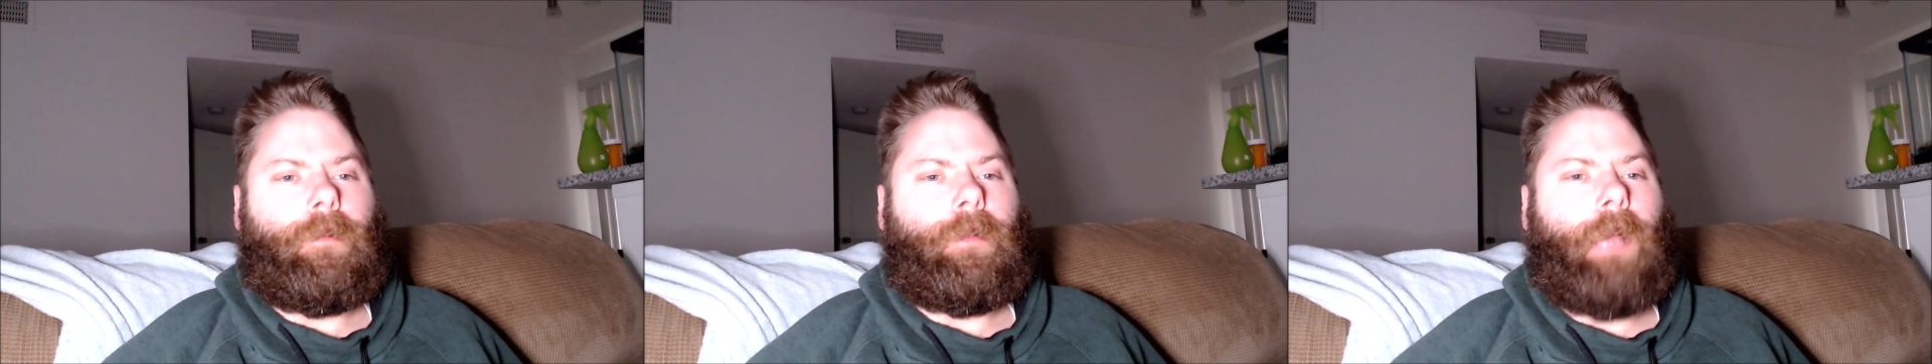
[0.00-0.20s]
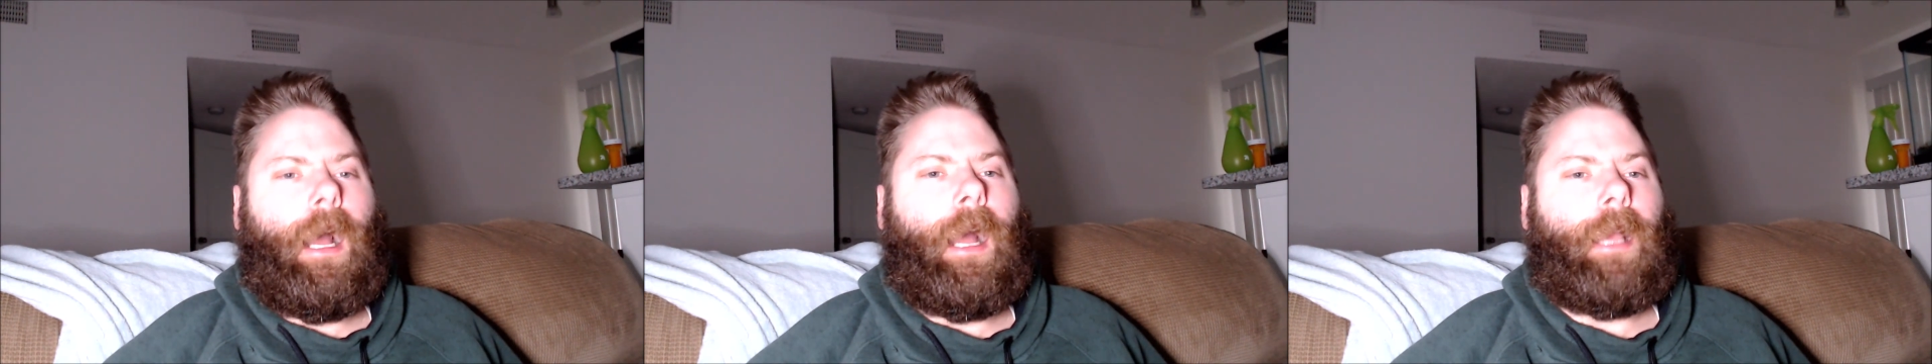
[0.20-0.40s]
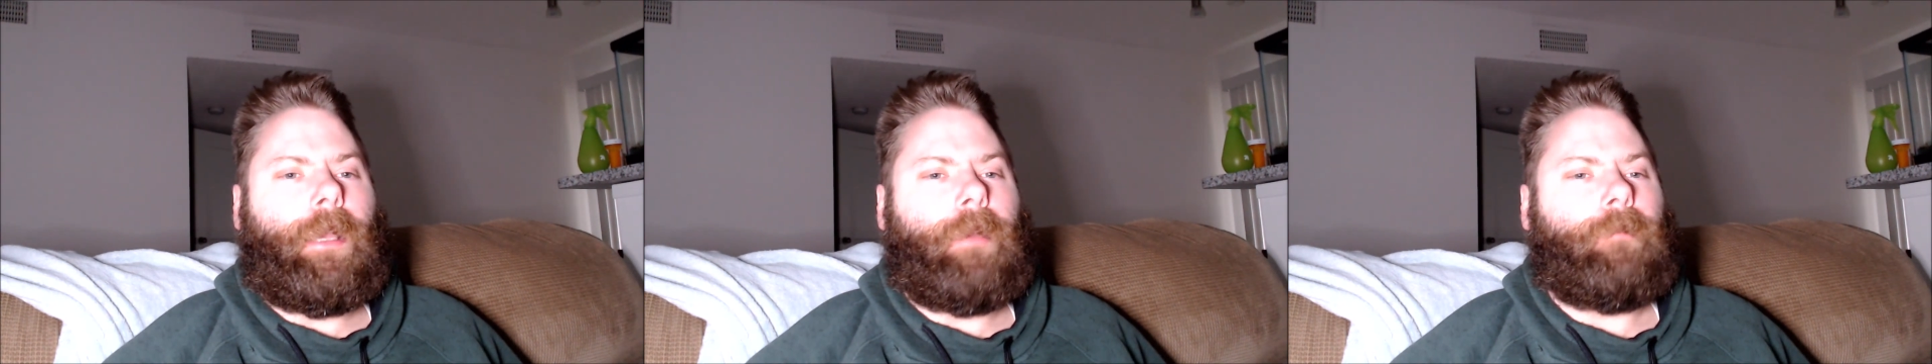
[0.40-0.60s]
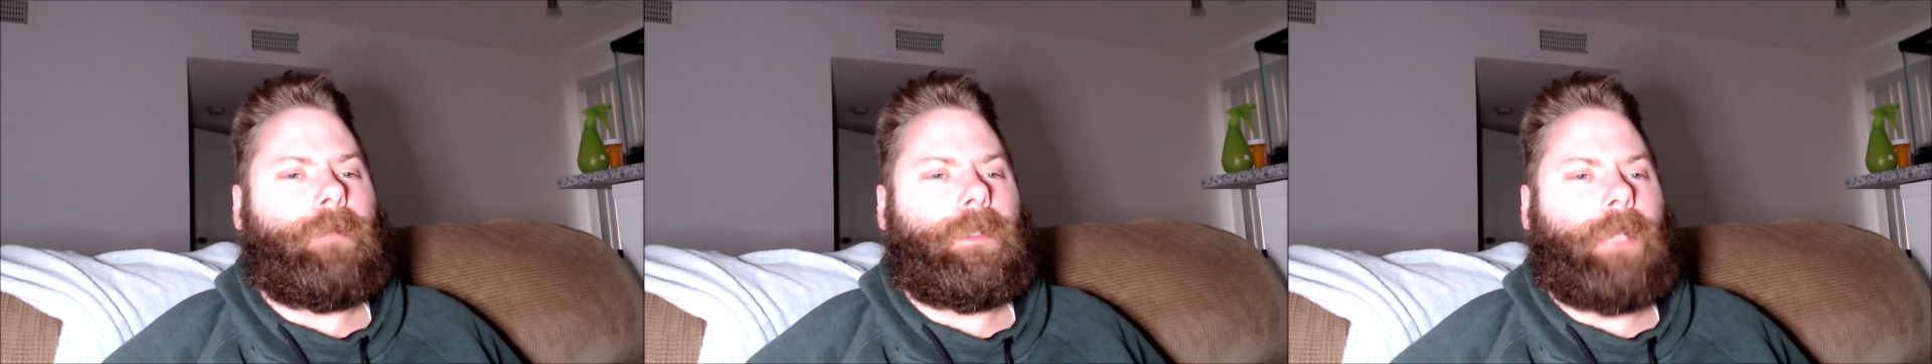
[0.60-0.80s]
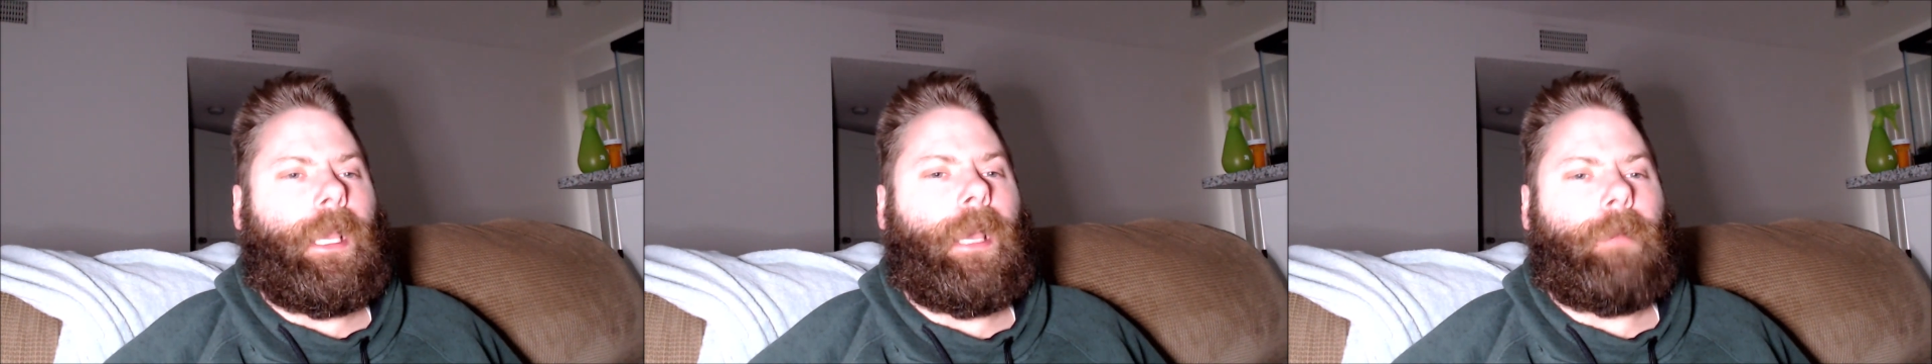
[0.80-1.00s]
I am
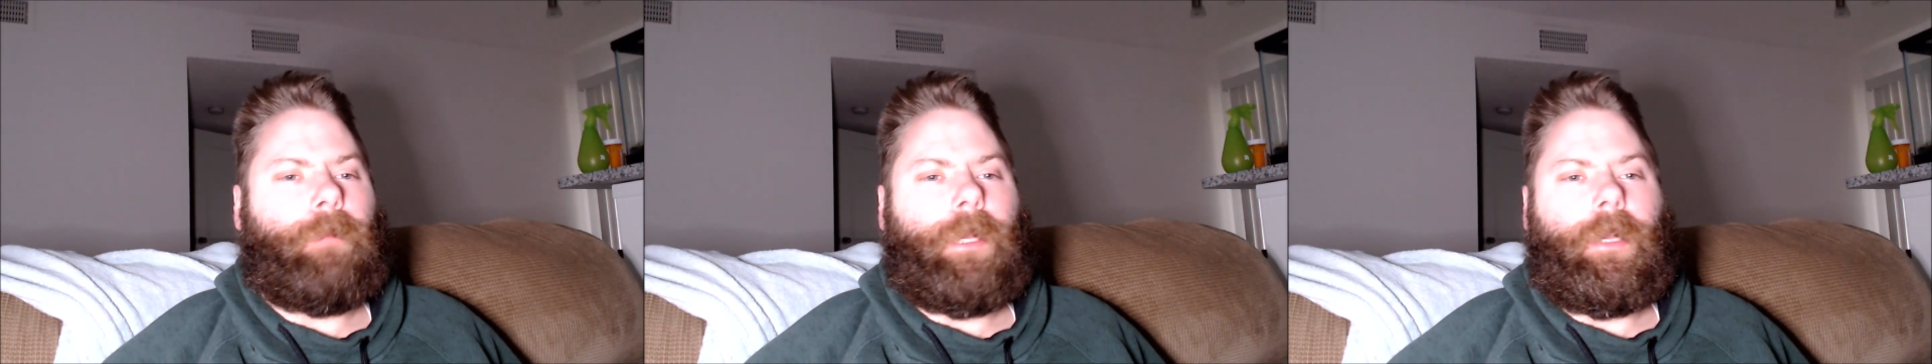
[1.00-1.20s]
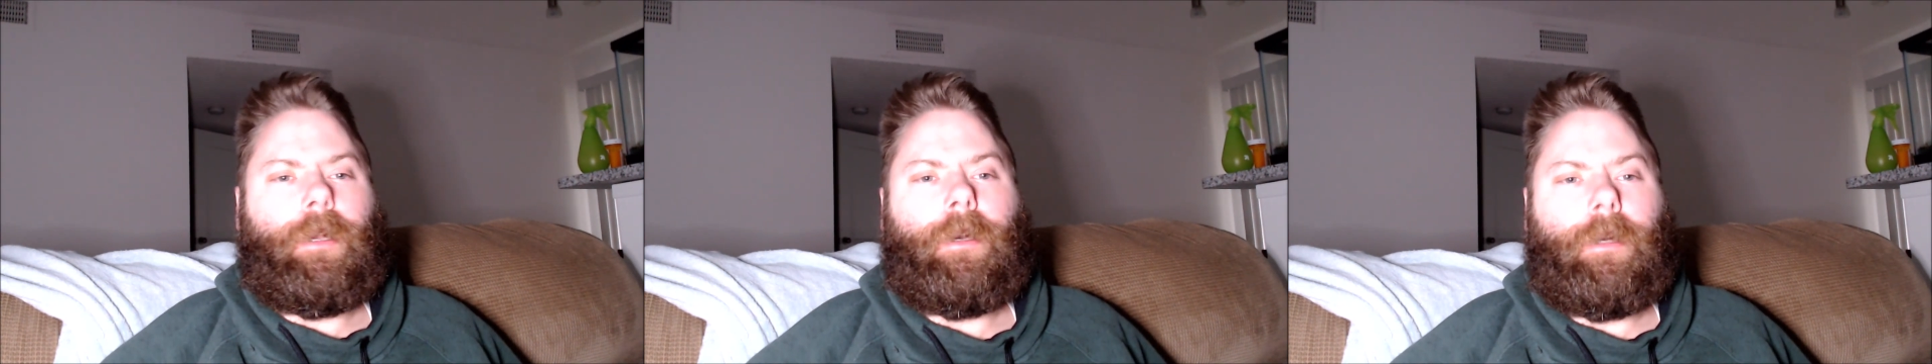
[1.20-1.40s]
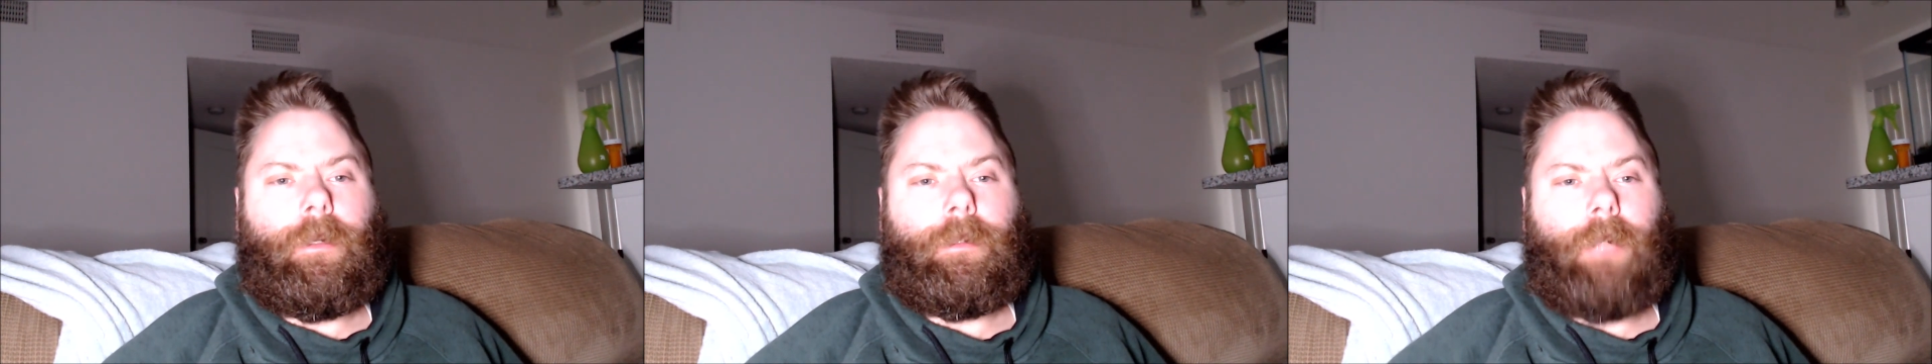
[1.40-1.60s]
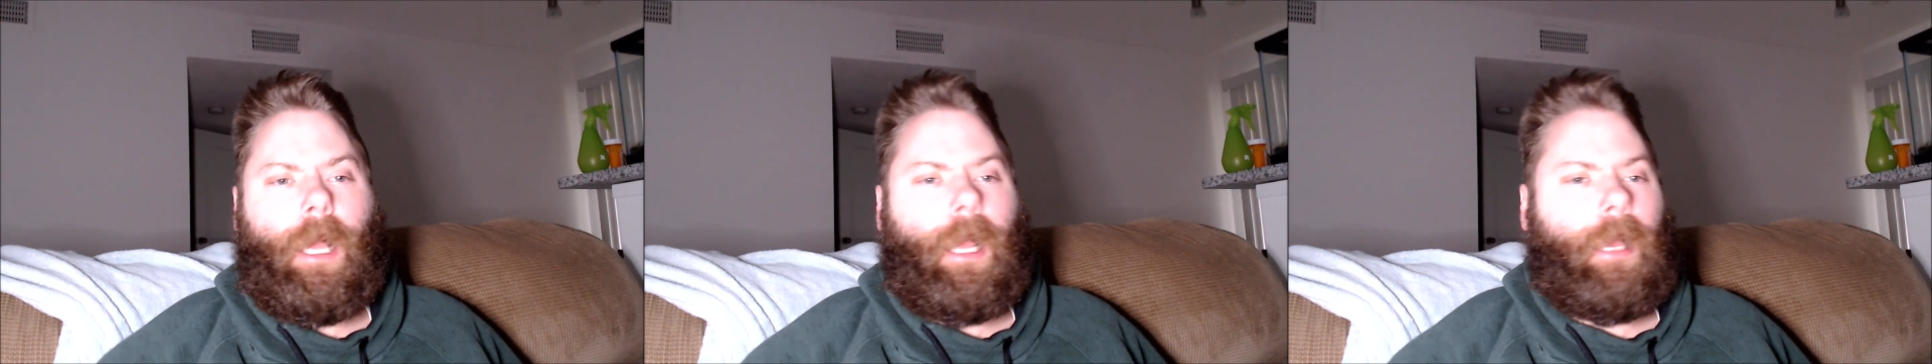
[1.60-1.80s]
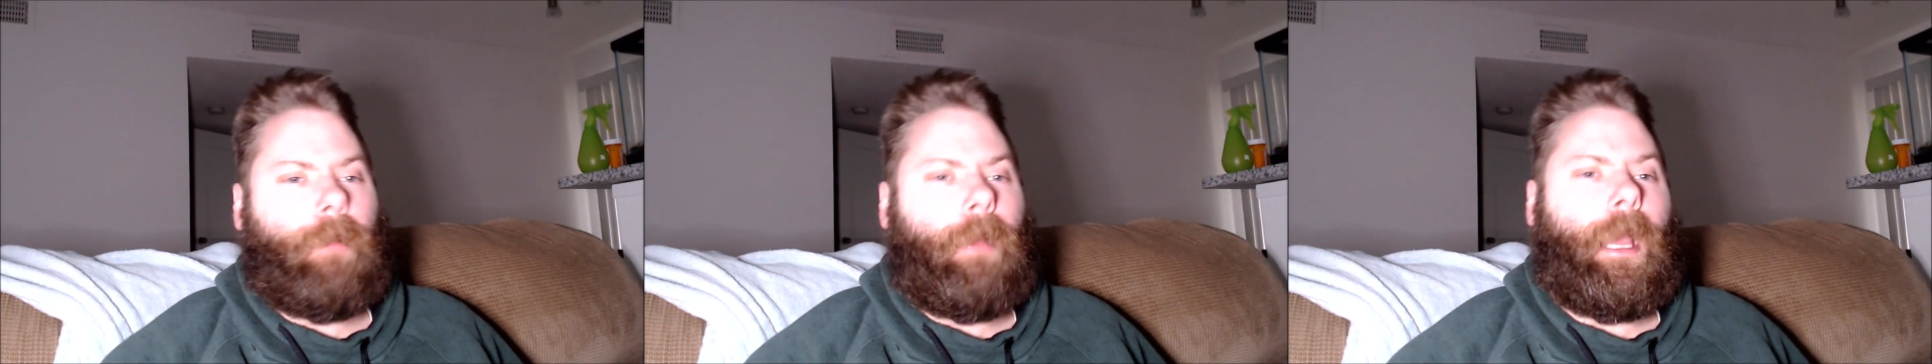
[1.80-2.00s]
sad because, I
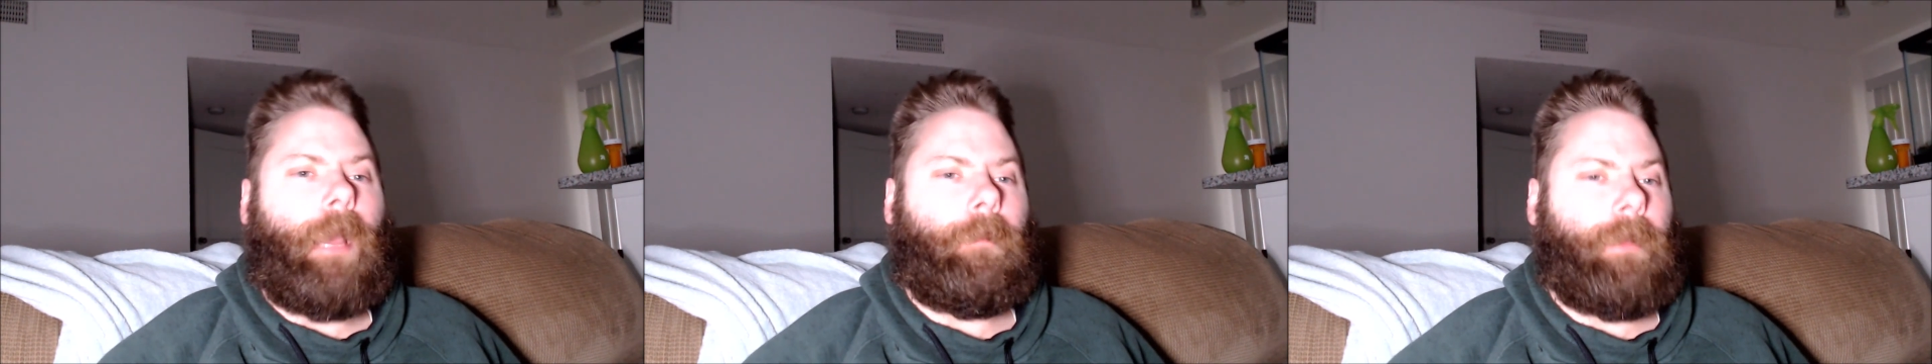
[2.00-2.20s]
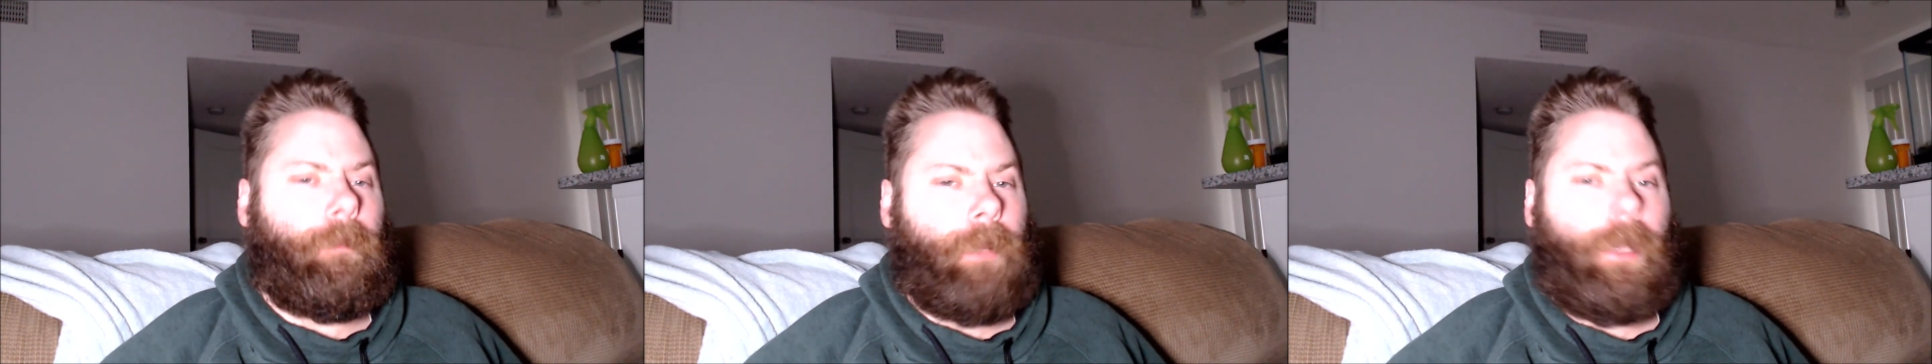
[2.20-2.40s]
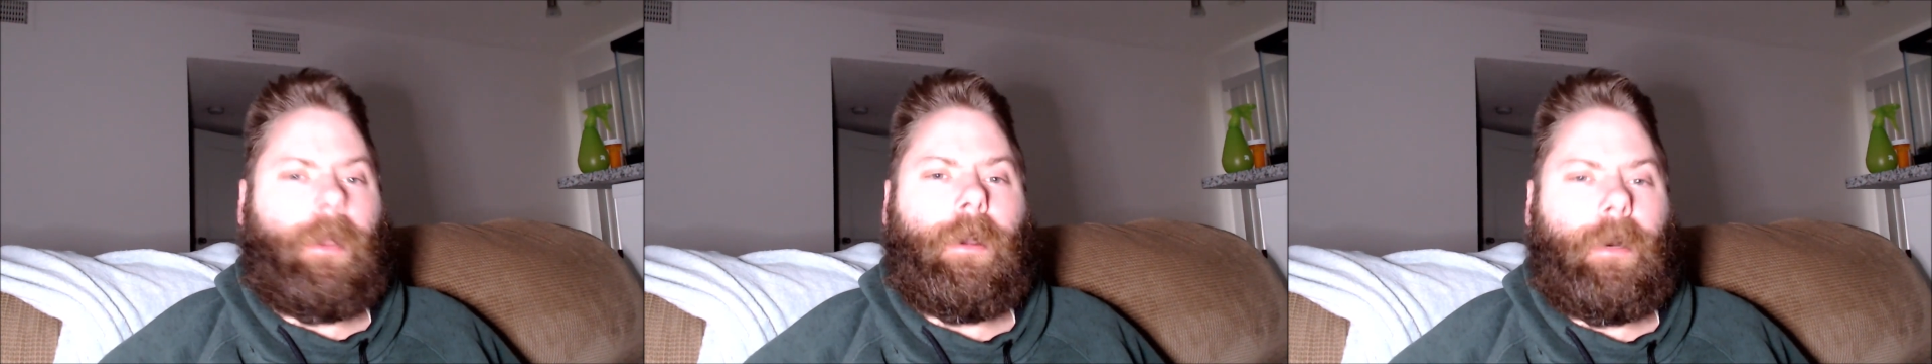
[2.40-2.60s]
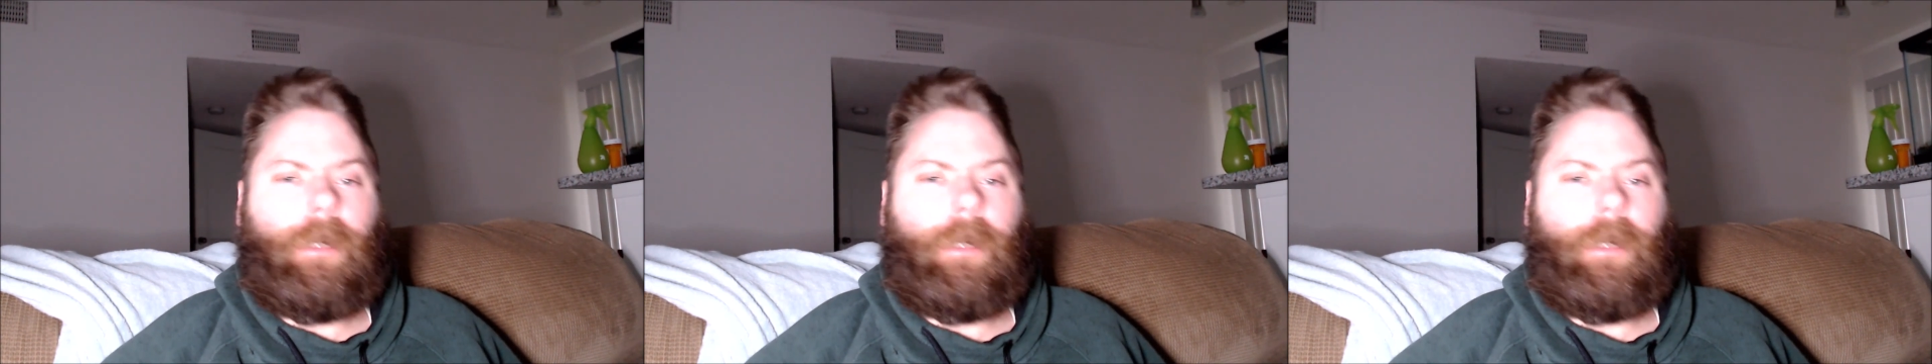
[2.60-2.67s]
am happy because,